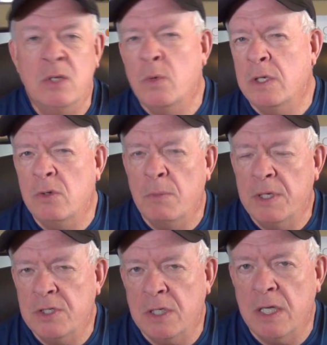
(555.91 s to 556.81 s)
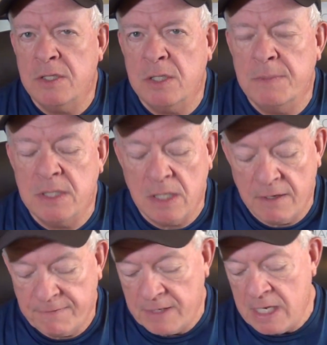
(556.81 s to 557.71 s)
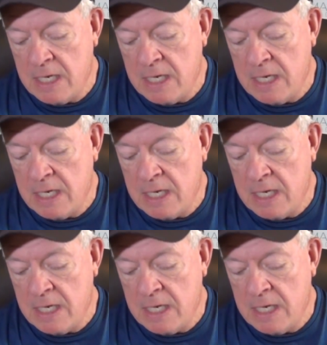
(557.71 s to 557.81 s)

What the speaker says: you want to do a bunch of custom stuff,